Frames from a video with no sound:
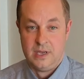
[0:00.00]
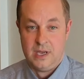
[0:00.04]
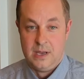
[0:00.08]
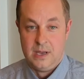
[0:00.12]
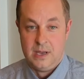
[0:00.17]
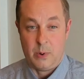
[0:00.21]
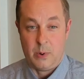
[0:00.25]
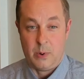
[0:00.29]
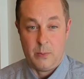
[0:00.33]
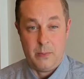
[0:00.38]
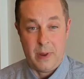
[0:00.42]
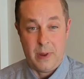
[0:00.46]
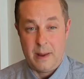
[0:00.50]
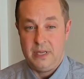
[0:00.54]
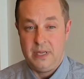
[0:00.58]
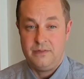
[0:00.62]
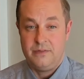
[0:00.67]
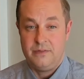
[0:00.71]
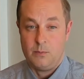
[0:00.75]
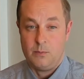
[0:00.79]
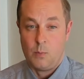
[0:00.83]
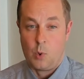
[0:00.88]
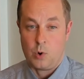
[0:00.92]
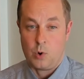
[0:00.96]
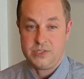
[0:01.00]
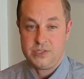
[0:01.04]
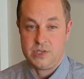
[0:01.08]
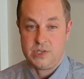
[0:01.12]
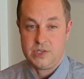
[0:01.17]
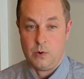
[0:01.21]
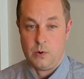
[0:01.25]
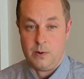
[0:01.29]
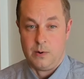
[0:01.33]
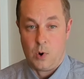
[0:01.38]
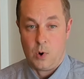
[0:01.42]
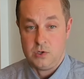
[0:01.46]
but maybe even more so
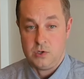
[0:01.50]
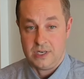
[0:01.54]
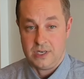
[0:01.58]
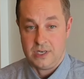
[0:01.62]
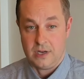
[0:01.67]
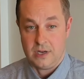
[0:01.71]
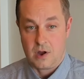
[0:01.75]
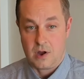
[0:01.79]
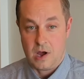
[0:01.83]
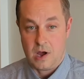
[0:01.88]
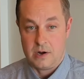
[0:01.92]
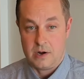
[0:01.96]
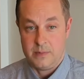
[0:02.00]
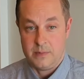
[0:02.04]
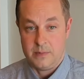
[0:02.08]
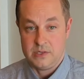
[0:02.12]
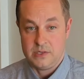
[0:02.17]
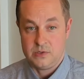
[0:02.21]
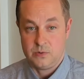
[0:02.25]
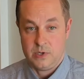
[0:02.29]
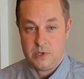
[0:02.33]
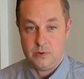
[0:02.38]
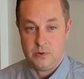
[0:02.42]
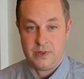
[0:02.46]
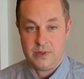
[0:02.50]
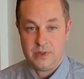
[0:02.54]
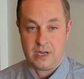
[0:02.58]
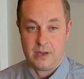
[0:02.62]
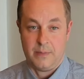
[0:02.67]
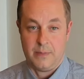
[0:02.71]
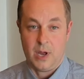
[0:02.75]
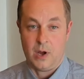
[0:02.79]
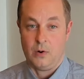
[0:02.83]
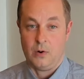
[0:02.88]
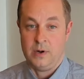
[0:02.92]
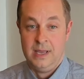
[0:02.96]
in emerging economies when you think
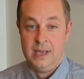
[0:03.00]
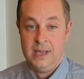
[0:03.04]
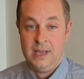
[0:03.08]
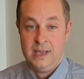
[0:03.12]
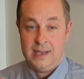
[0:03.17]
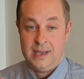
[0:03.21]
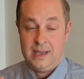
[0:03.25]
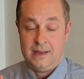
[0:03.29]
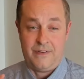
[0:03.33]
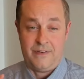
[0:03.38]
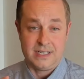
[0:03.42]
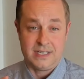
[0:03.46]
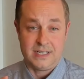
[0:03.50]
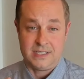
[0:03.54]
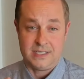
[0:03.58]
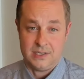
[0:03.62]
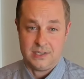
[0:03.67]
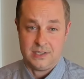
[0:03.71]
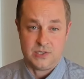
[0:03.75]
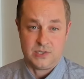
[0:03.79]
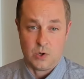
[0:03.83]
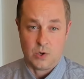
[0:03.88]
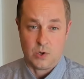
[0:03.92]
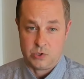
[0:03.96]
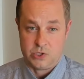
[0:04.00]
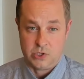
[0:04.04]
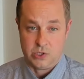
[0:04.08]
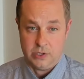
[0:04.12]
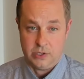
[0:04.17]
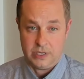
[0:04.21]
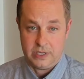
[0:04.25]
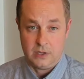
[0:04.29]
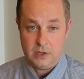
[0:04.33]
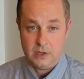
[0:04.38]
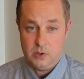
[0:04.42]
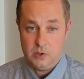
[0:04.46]
about investing in
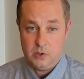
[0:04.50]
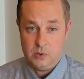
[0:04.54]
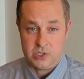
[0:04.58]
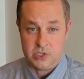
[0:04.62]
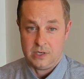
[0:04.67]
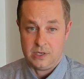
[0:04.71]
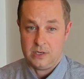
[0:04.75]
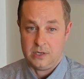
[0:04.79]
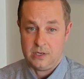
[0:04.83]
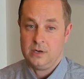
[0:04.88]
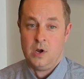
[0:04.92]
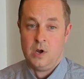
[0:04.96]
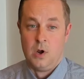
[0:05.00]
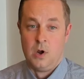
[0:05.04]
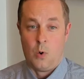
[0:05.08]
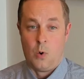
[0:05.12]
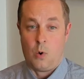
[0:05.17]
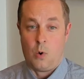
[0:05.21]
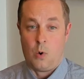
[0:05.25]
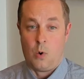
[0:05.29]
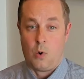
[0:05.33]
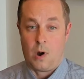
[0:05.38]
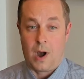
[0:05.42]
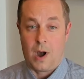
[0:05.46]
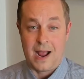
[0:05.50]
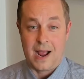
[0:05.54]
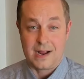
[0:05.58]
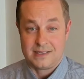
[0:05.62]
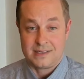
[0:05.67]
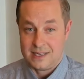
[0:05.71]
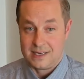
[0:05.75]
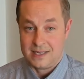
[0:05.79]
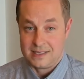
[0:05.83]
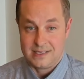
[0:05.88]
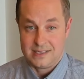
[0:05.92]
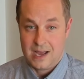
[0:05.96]
social inclusion or
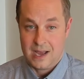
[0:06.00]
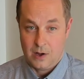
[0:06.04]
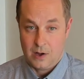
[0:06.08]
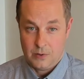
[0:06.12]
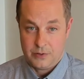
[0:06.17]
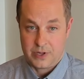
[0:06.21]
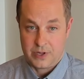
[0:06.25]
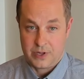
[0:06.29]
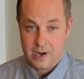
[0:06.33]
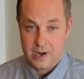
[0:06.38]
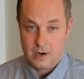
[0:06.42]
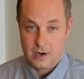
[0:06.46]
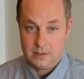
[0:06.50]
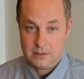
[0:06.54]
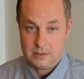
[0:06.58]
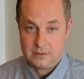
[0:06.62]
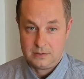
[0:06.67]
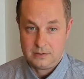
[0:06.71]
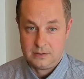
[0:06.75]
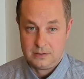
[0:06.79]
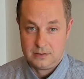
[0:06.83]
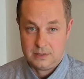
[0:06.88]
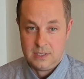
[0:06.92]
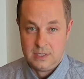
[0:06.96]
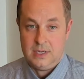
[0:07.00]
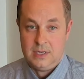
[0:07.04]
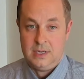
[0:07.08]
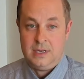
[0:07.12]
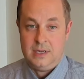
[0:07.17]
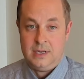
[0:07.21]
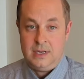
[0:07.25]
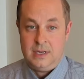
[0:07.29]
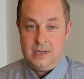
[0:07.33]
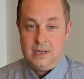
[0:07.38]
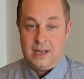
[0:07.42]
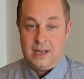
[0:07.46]
access to healthcare.
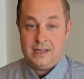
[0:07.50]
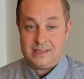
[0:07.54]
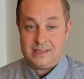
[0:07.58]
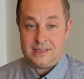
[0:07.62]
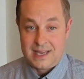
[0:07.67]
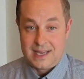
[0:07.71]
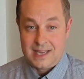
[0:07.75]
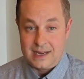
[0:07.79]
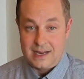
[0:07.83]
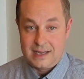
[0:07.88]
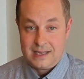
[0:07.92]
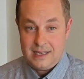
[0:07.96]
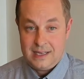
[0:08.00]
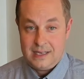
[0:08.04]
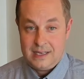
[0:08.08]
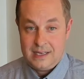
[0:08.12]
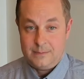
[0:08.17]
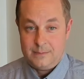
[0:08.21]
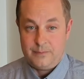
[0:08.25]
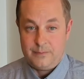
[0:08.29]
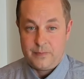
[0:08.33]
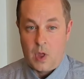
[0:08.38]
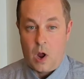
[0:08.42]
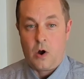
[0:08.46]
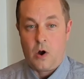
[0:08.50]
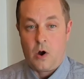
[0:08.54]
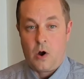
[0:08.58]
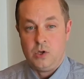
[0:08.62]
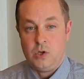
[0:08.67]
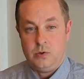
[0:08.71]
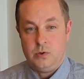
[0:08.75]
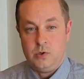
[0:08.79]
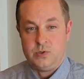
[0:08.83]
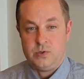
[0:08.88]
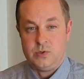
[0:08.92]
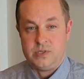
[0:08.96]
And second, are
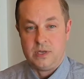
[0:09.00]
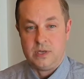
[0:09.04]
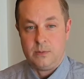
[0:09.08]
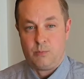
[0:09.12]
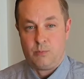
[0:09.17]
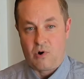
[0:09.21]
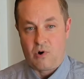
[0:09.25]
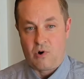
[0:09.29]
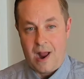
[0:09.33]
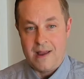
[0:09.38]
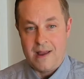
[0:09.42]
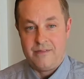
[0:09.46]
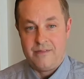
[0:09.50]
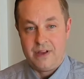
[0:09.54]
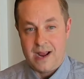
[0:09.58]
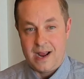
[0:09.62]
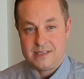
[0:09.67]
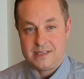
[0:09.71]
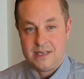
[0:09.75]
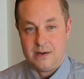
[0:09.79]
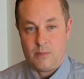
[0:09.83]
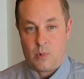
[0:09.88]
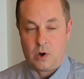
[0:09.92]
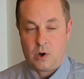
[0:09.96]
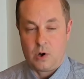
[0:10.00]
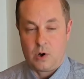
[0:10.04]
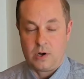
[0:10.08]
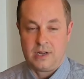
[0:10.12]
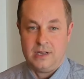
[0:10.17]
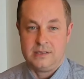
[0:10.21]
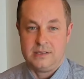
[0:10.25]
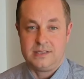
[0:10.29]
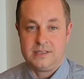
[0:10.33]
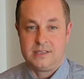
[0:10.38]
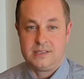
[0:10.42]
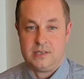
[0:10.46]
you using private asset
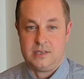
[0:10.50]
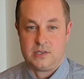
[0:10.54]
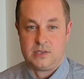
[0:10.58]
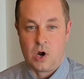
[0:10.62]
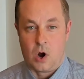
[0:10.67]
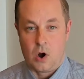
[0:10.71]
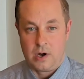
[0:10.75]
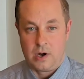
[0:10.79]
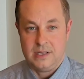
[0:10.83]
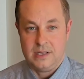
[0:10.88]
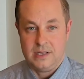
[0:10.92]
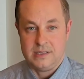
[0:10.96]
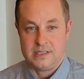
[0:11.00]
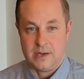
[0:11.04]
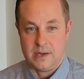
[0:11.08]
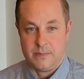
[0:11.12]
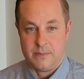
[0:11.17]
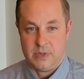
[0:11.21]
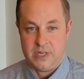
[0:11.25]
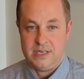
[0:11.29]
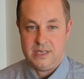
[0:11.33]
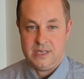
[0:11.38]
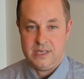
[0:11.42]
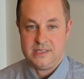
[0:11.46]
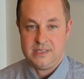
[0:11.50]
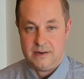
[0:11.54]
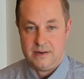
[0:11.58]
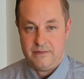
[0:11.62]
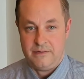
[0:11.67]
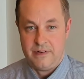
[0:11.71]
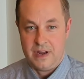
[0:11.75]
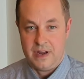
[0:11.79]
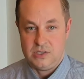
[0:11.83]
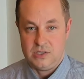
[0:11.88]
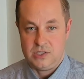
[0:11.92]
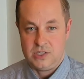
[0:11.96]
markets to target some of these
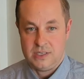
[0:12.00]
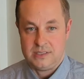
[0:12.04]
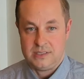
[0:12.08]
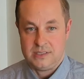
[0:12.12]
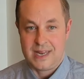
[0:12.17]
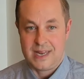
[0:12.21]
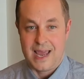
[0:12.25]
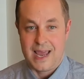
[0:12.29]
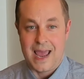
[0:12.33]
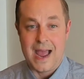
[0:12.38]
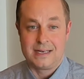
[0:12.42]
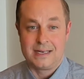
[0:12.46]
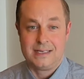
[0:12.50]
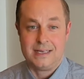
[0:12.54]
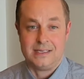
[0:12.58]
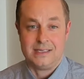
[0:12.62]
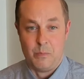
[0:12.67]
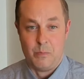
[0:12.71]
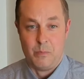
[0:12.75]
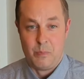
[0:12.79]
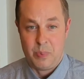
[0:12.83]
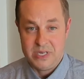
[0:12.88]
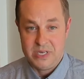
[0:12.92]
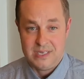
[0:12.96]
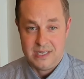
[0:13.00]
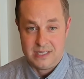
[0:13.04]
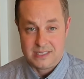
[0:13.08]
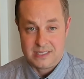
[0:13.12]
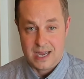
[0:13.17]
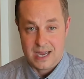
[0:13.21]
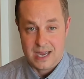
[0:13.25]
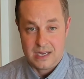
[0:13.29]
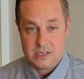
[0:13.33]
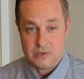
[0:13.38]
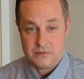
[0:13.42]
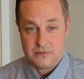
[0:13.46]
innovations to act as a business
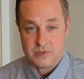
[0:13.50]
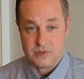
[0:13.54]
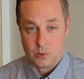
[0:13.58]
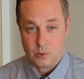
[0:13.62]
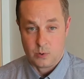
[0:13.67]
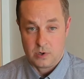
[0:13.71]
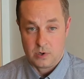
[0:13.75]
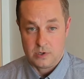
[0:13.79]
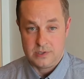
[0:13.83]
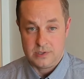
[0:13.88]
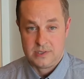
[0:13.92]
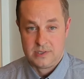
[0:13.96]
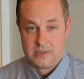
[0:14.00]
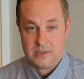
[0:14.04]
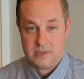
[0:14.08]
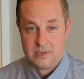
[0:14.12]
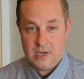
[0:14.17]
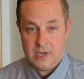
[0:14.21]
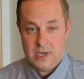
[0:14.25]
hedge of sorts?